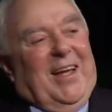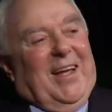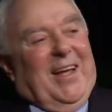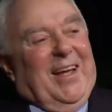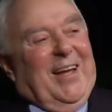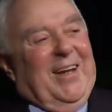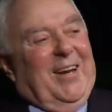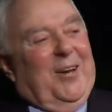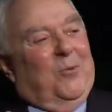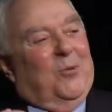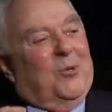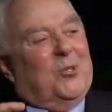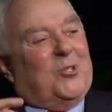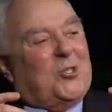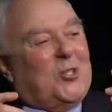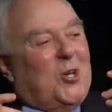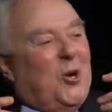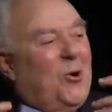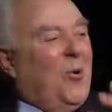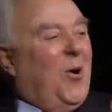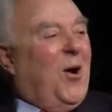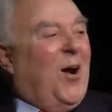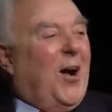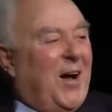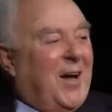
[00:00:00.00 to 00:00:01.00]
And it was
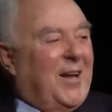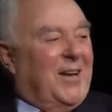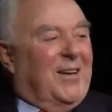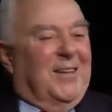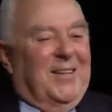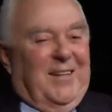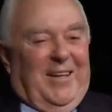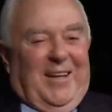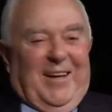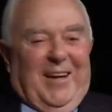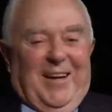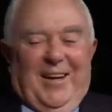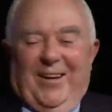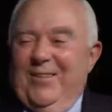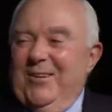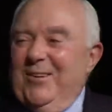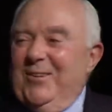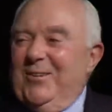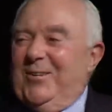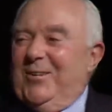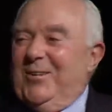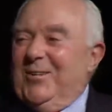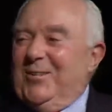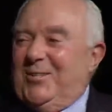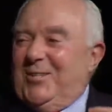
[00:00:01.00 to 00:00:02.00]
so hot in there that you
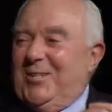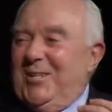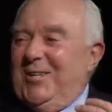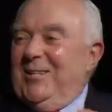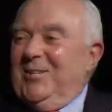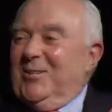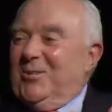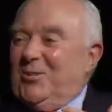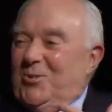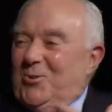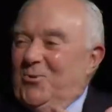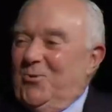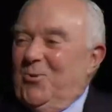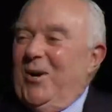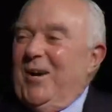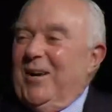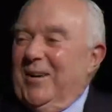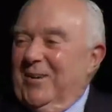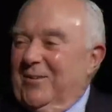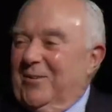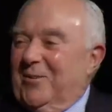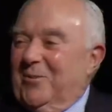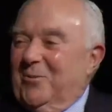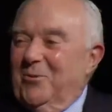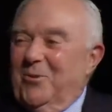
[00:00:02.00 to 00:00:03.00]
could see the
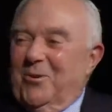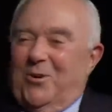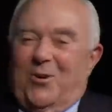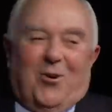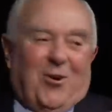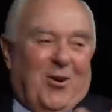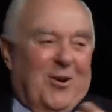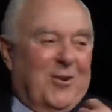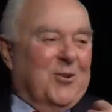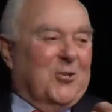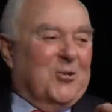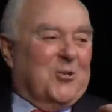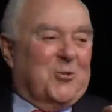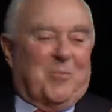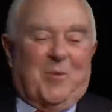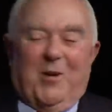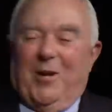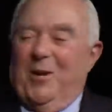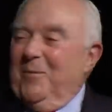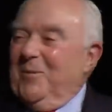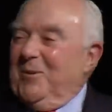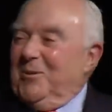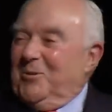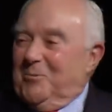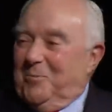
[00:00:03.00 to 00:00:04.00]
sweat through Cardinal
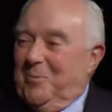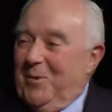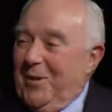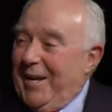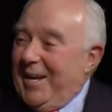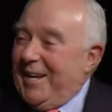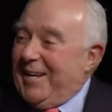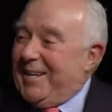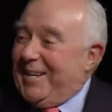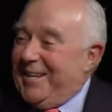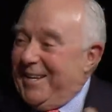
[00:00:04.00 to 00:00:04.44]
Spellman's black